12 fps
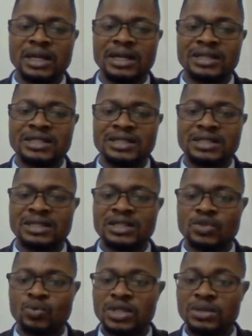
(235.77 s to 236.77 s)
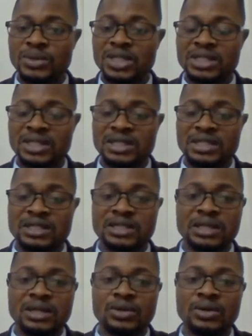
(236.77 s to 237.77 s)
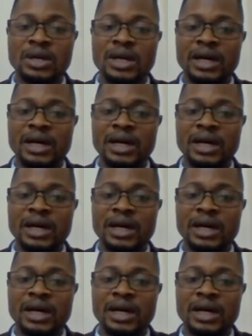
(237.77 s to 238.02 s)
x3, which means it is 0.